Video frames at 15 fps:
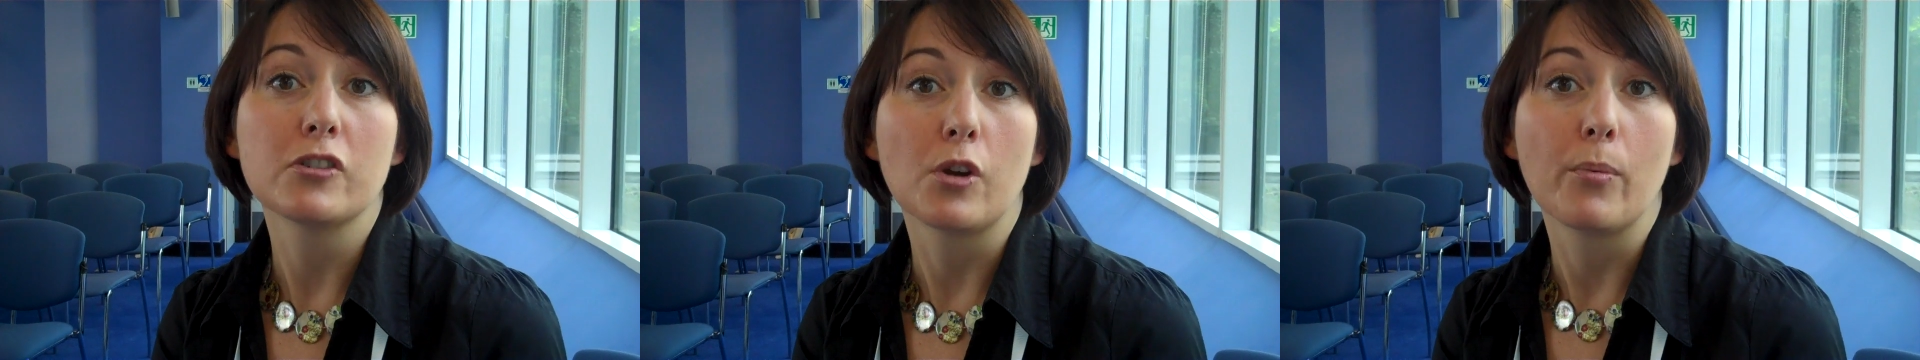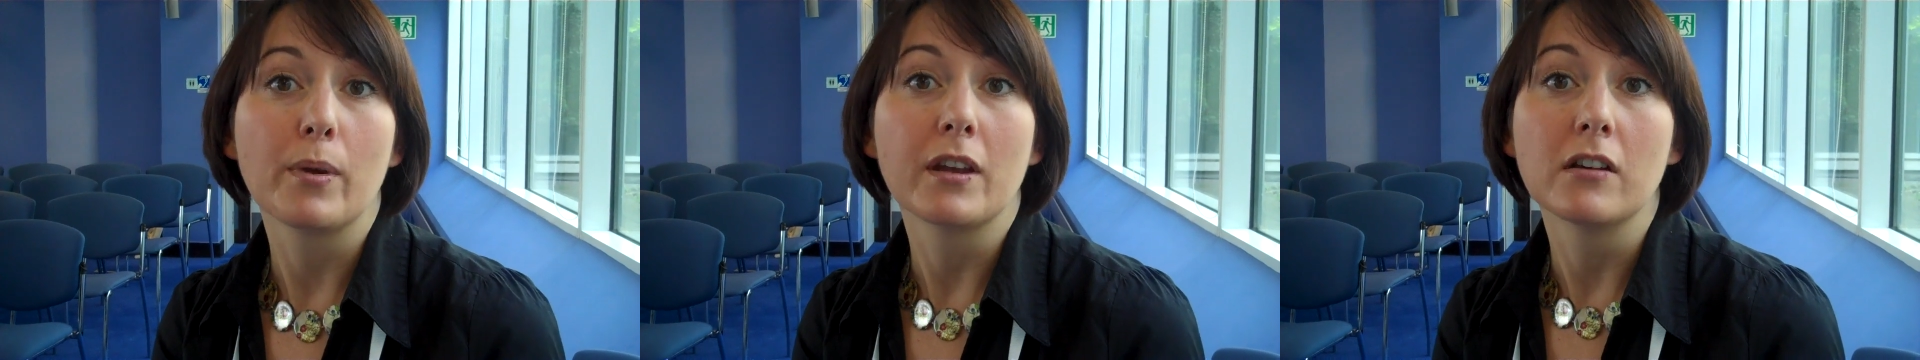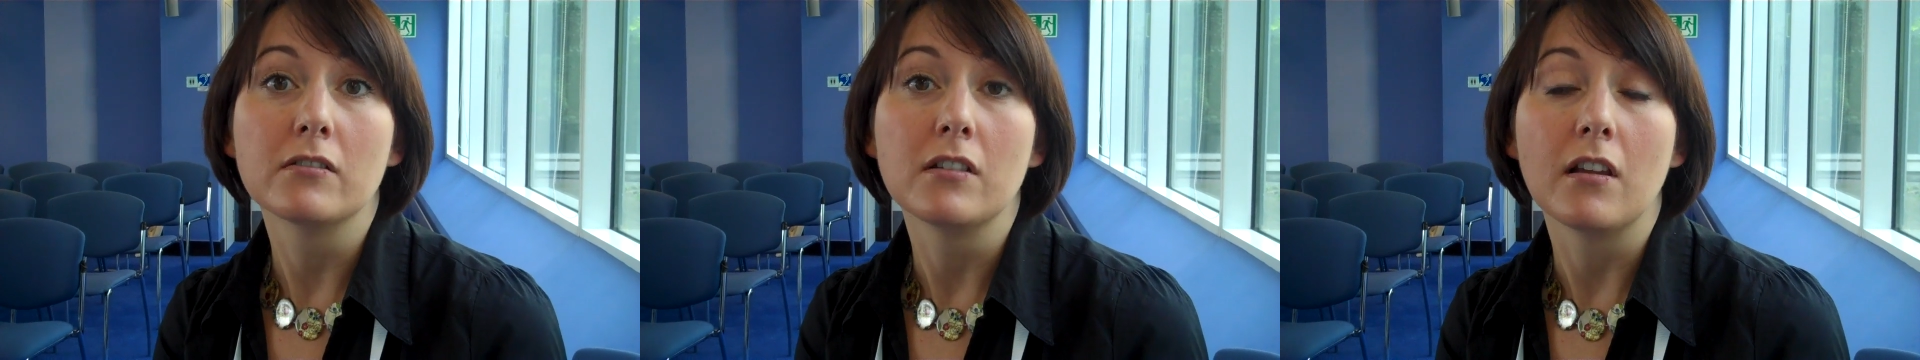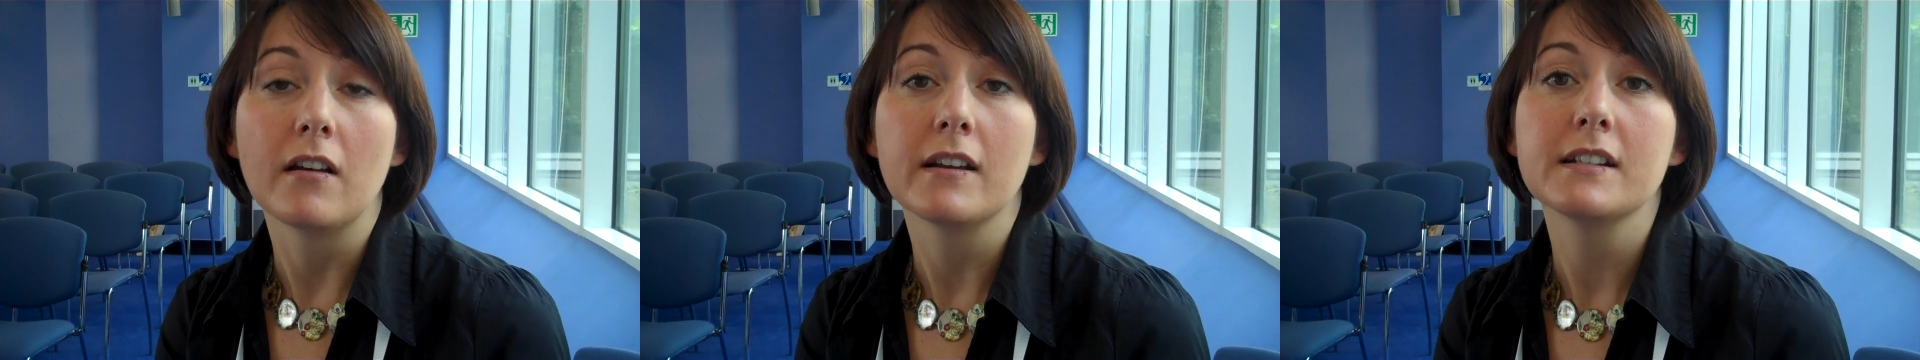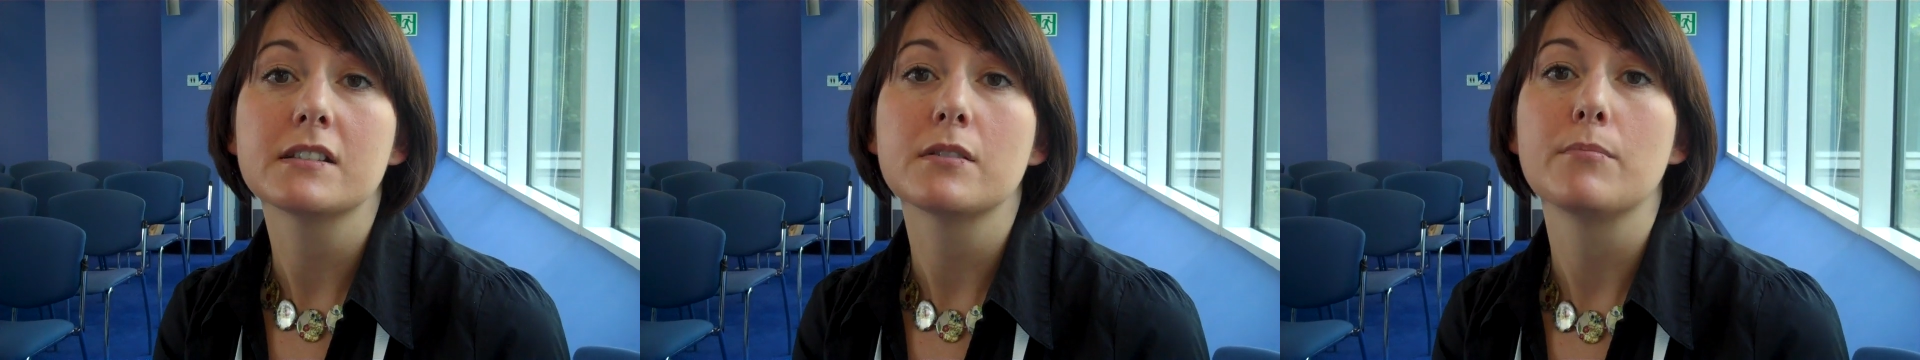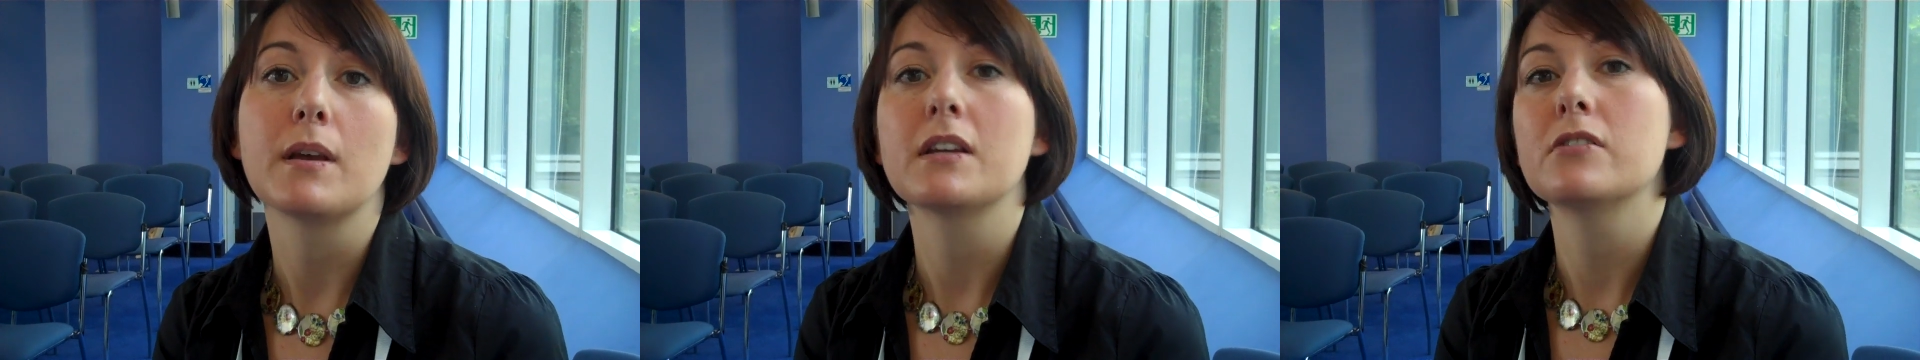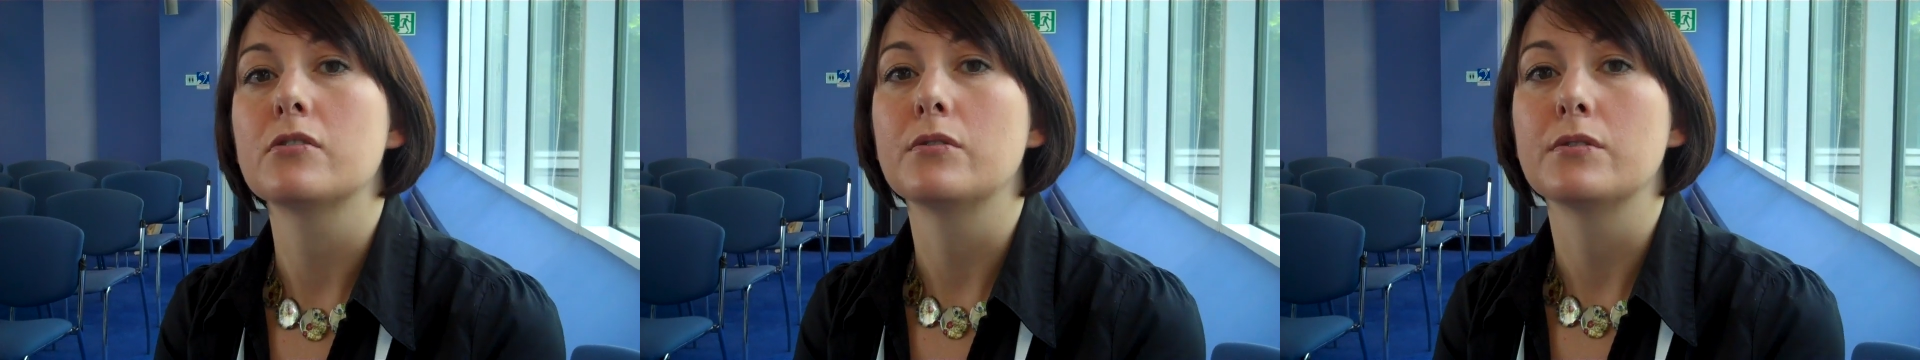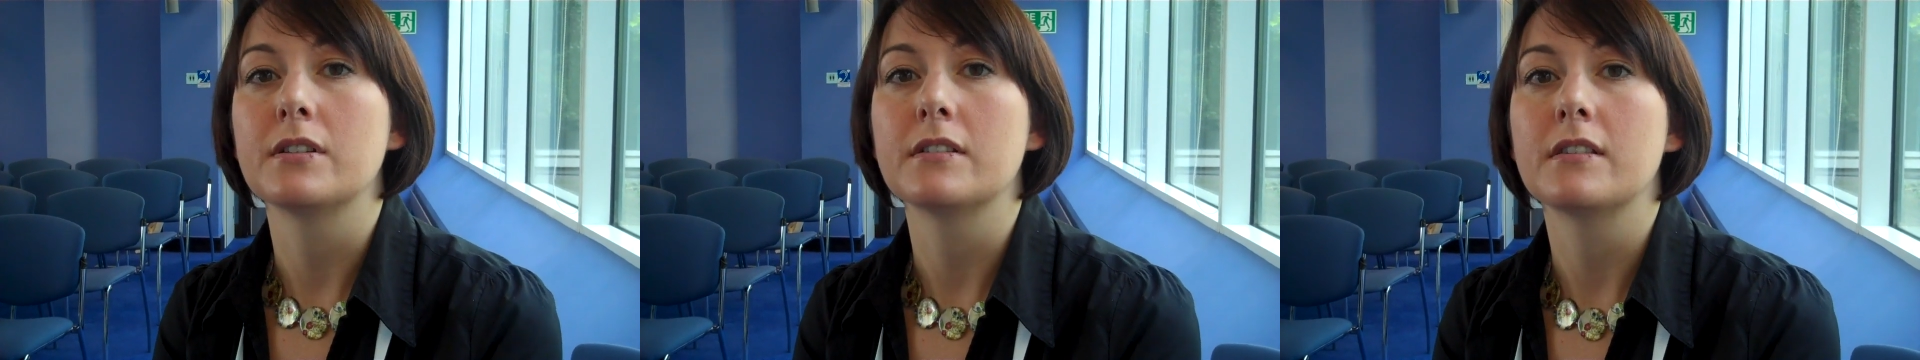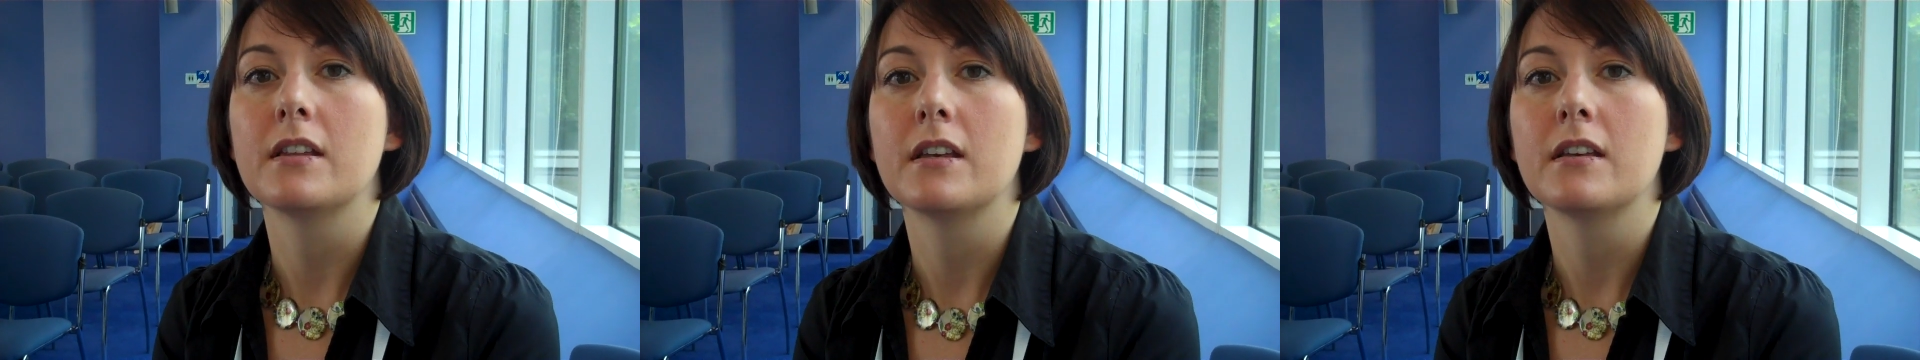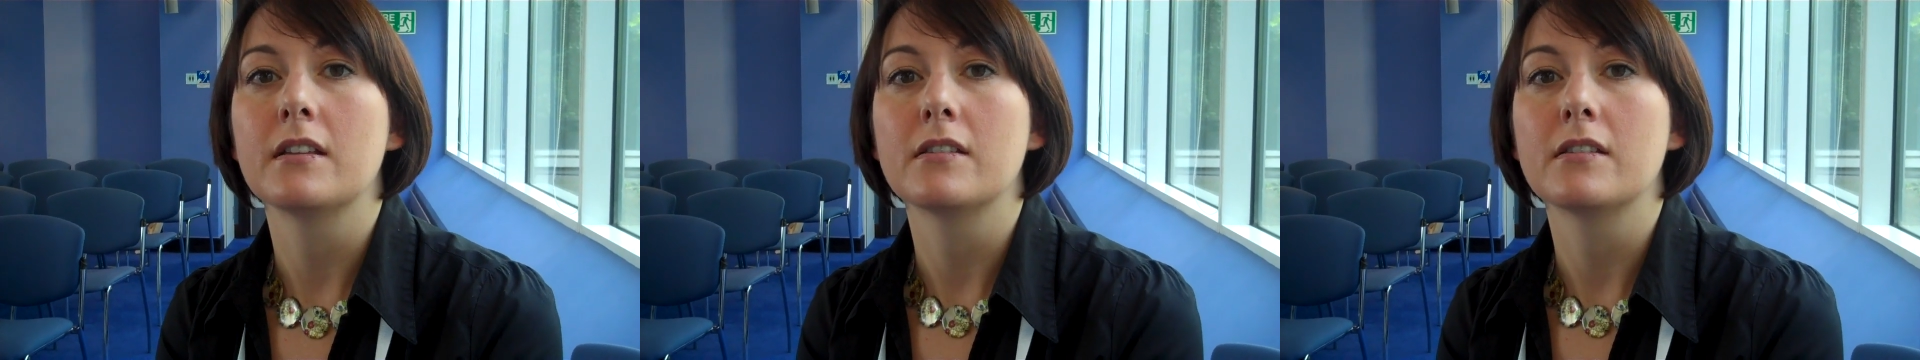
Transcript: shopping online, to make sure that